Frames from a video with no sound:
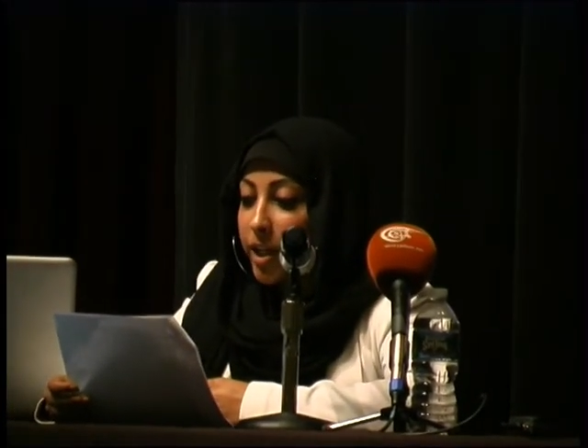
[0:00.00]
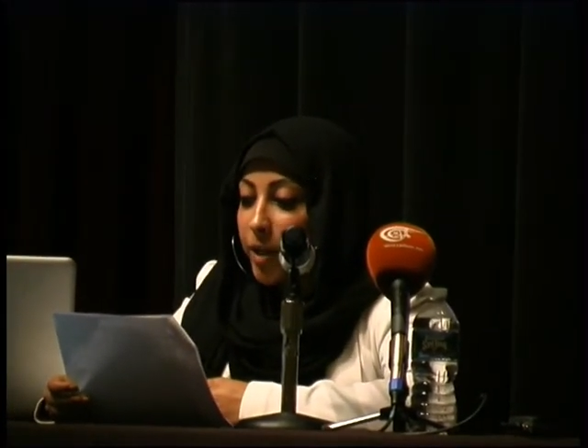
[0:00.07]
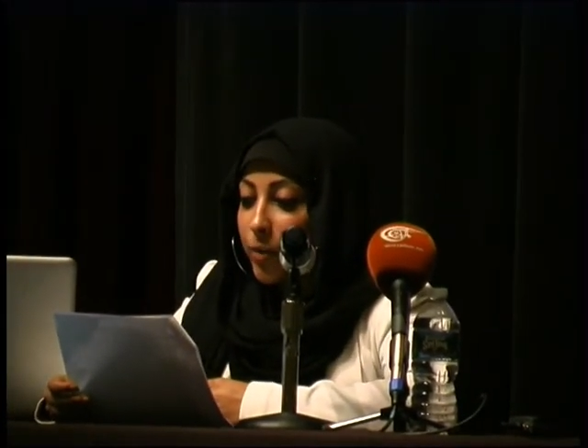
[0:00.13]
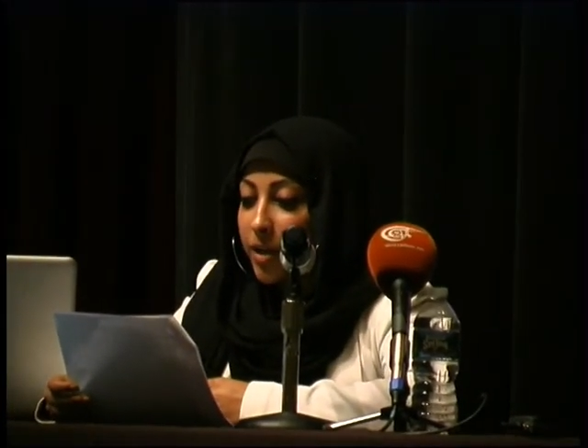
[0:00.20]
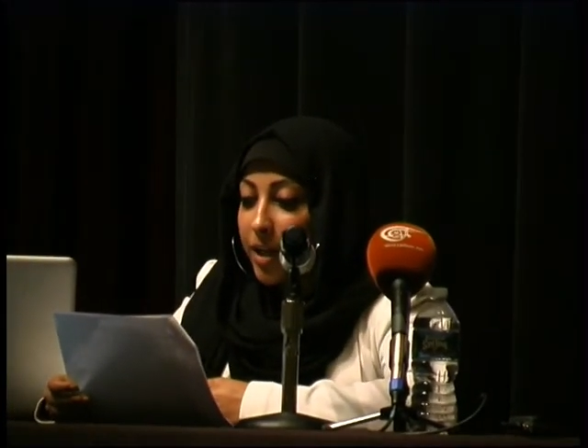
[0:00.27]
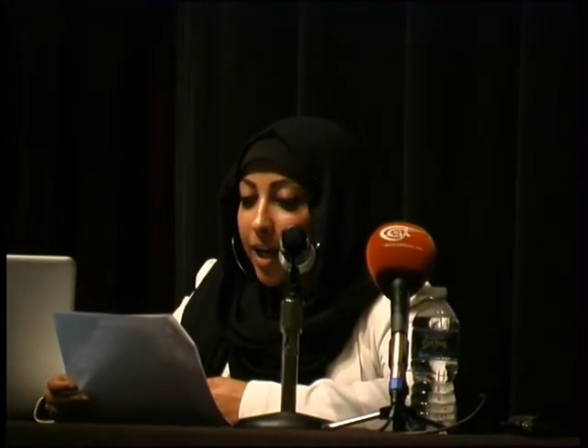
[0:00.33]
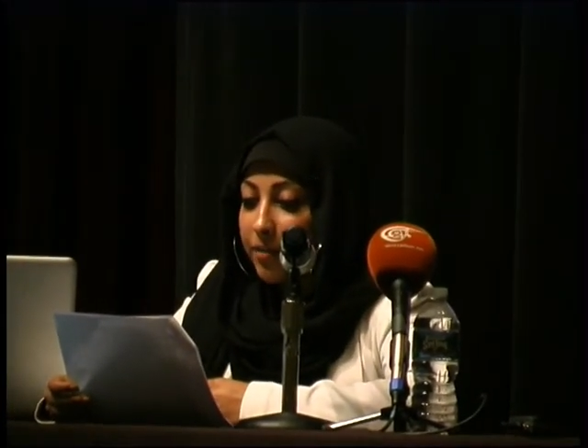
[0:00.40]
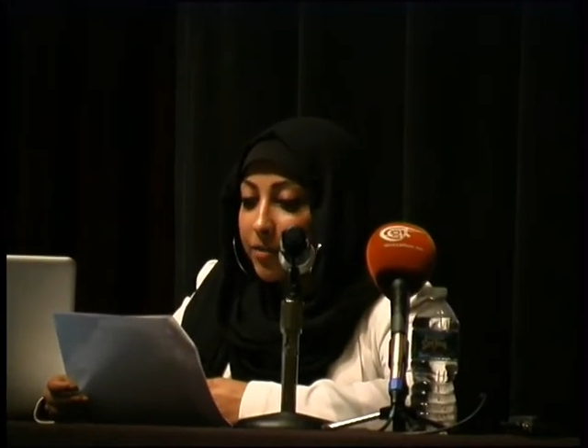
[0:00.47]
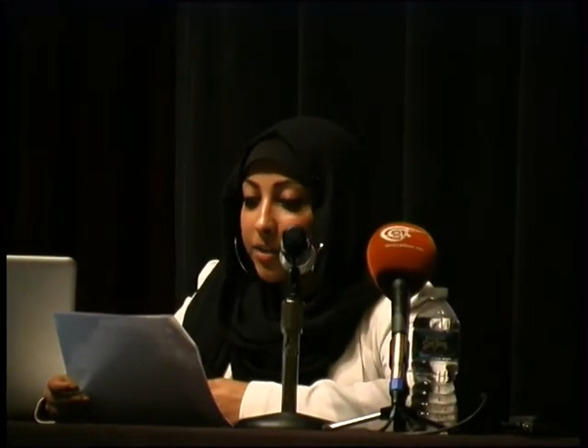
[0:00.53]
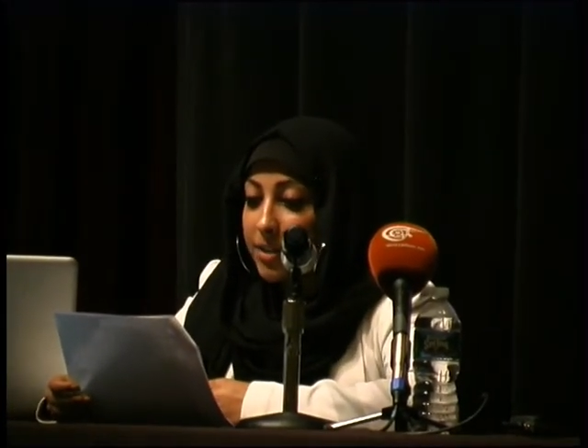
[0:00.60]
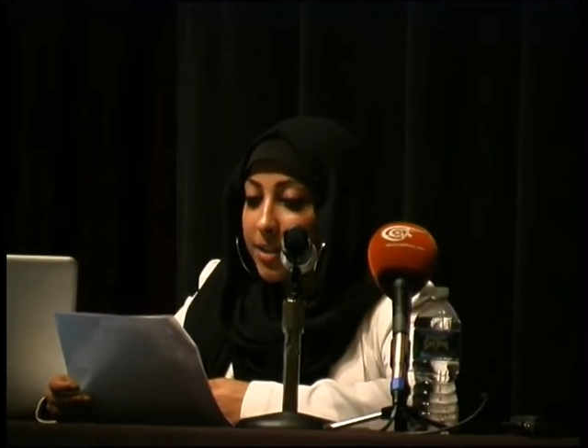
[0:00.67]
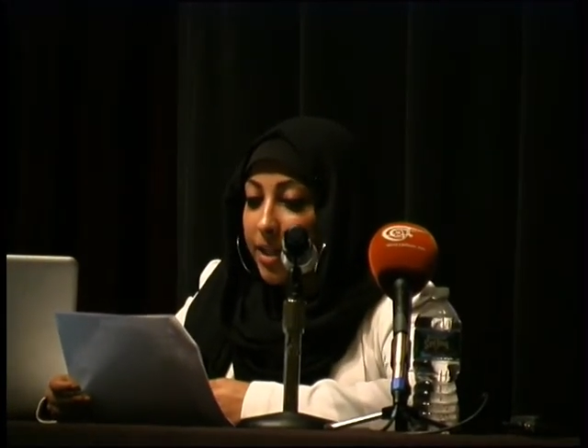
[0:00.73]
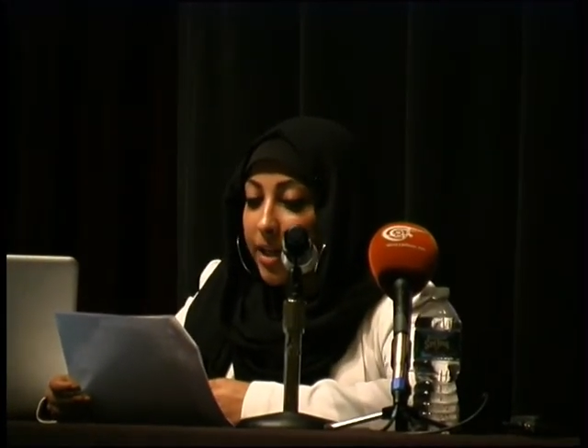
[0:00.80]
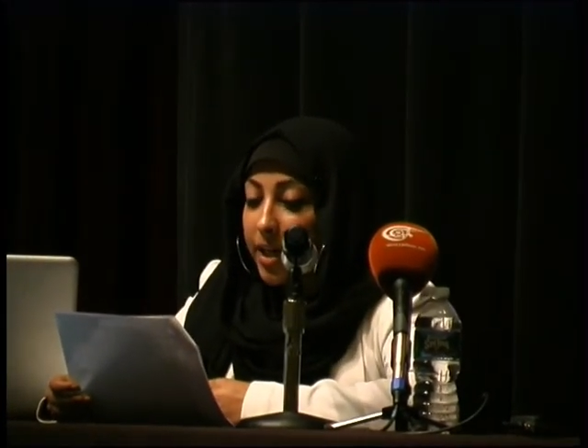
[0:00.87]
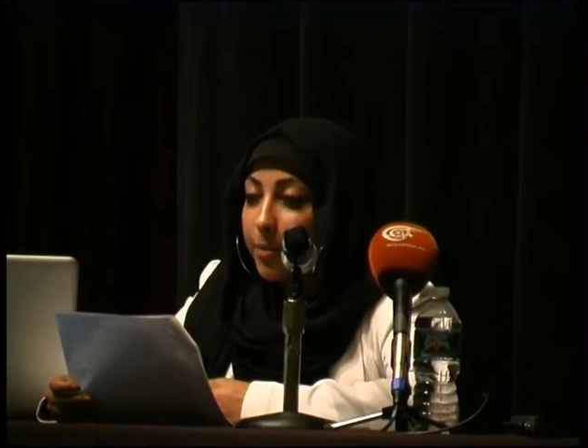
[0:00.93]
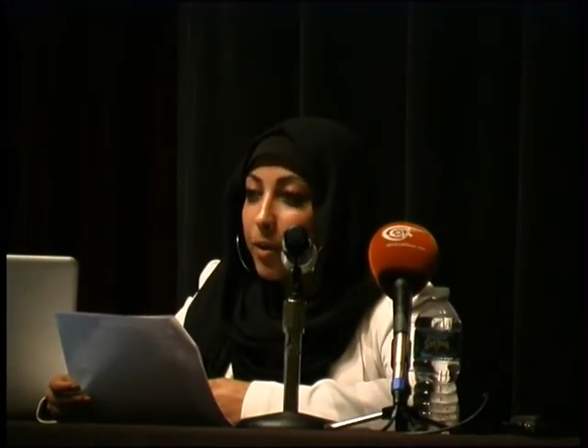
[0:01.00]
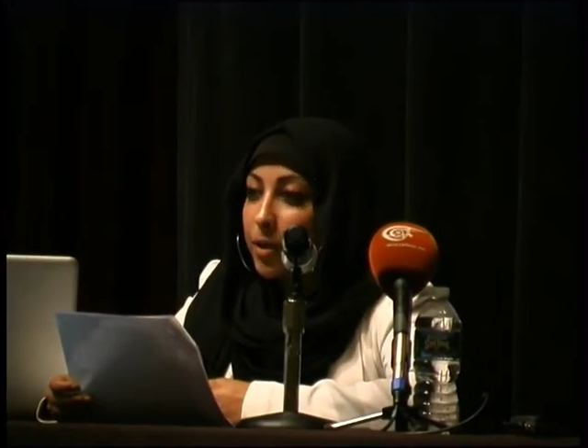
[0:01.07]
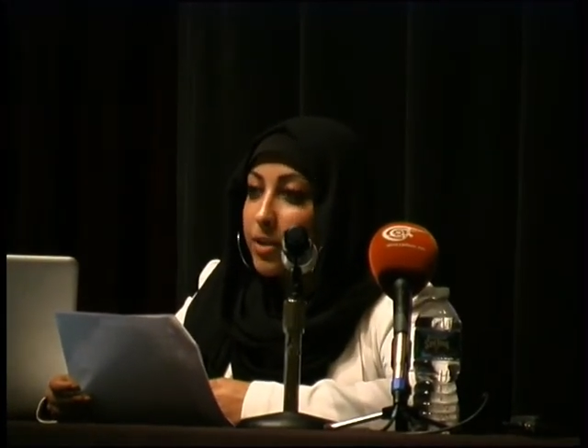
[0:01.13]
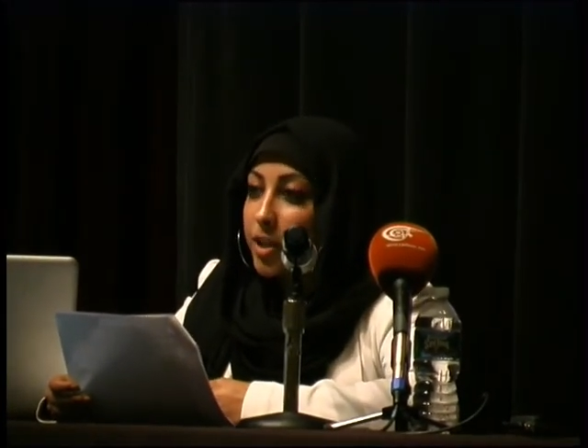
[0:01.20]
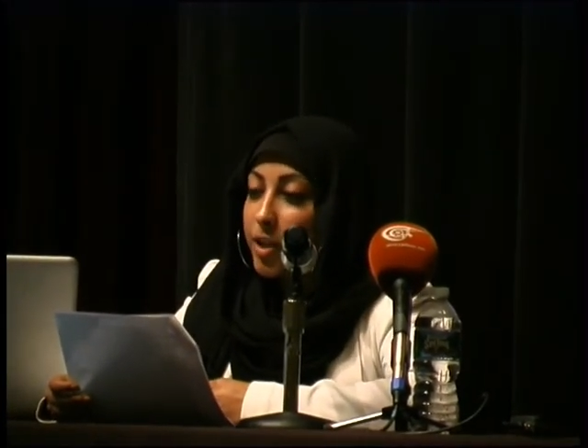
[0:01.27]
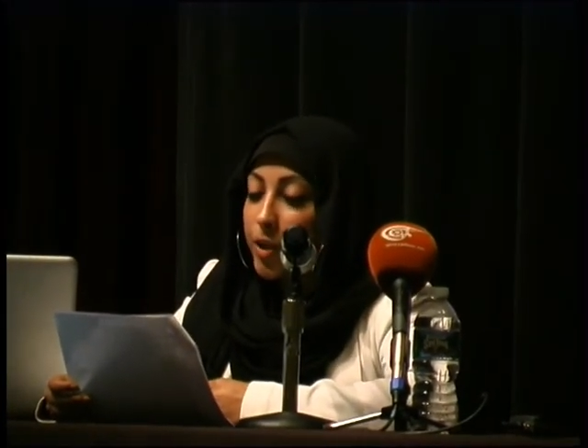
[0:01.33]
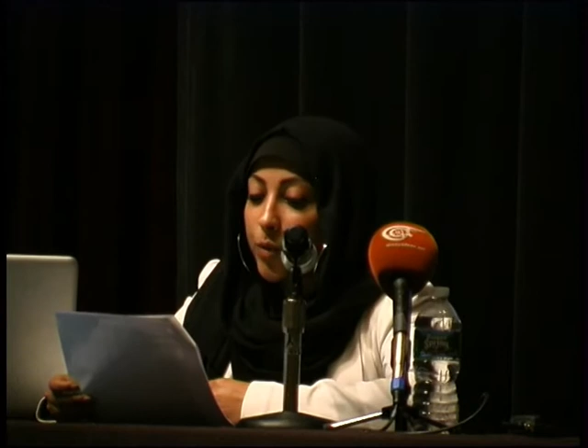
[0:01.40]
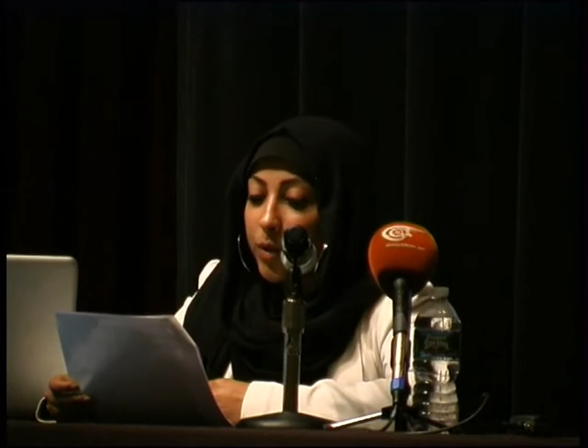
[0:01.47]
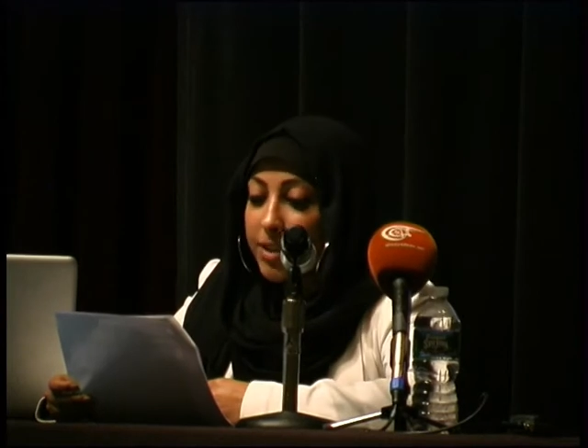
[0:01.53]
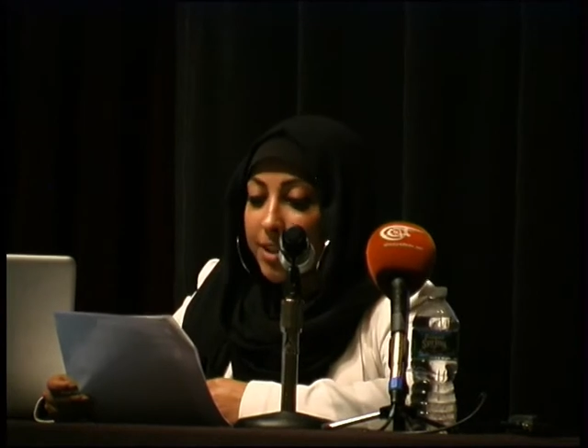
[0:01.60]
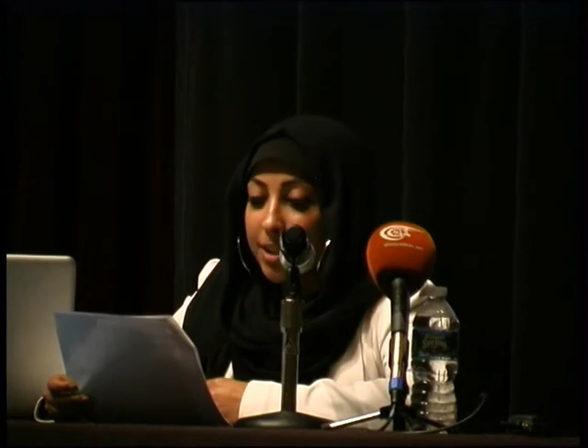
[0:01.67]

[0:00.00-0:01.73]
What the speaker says: would have to say about the U.S.